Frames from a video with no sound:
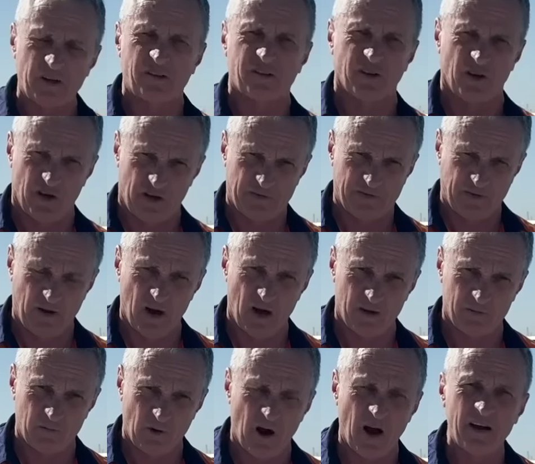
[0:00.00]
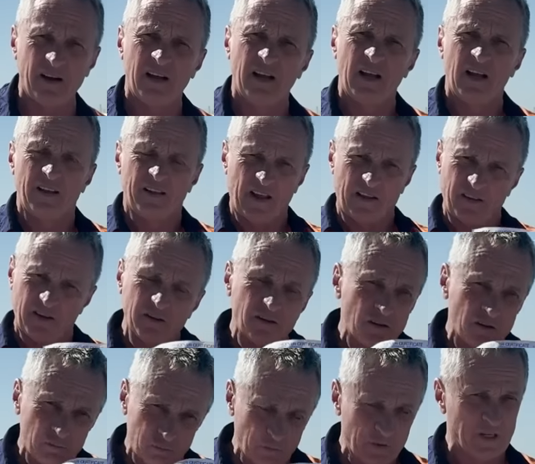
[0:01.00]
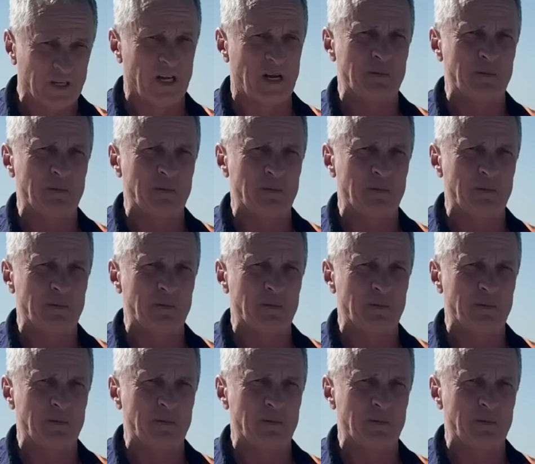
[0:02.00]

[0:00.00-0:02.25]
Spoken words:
certified, right? Now this is really